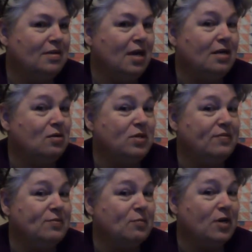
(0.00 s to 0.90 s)
I don't
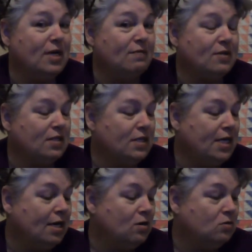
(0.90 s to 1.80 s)
even run after the
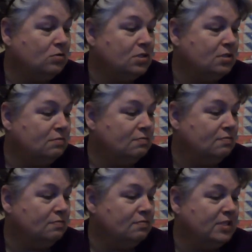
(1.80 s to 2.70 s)
dogs
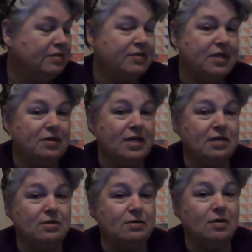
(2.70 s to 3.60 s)
whenever they're
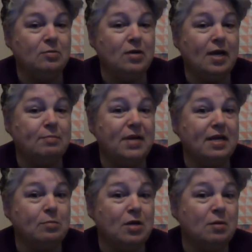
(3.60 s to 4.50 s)
getting in trouble. I
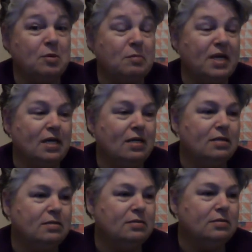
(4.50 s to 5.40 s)
make them come to me.
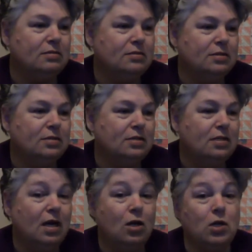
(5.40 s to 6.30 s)

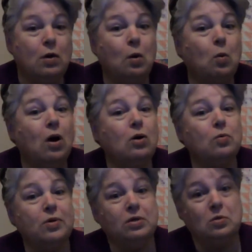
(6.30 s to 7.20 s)
Although I'll walk
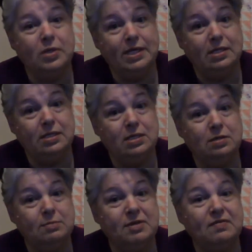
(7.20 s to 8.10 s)
real quickly to
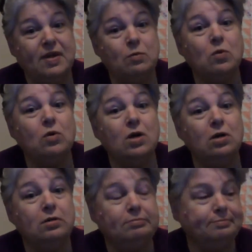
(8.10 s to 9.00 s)
them if they won't
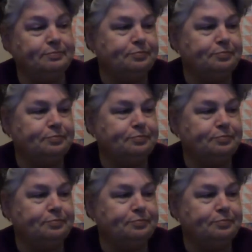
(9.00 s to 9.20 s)
come.